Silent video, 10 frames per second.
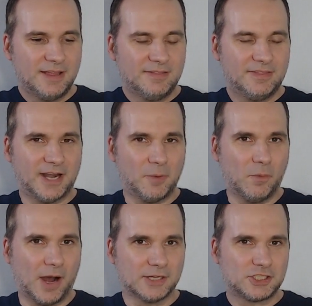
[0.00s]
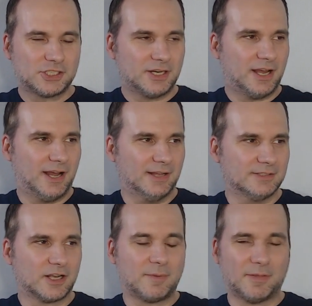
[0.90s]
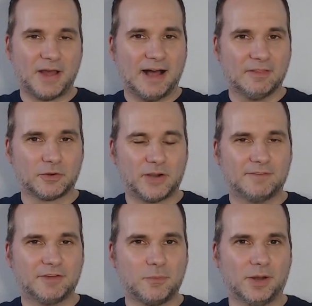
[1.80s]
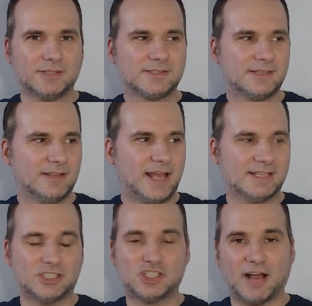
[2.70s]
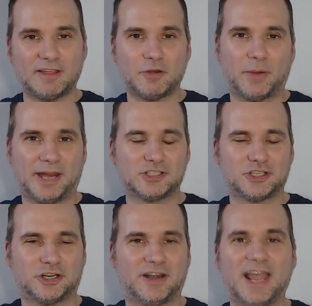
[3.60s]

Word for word: that I watched uh, talk about the holographic ones as Jolly Rancher.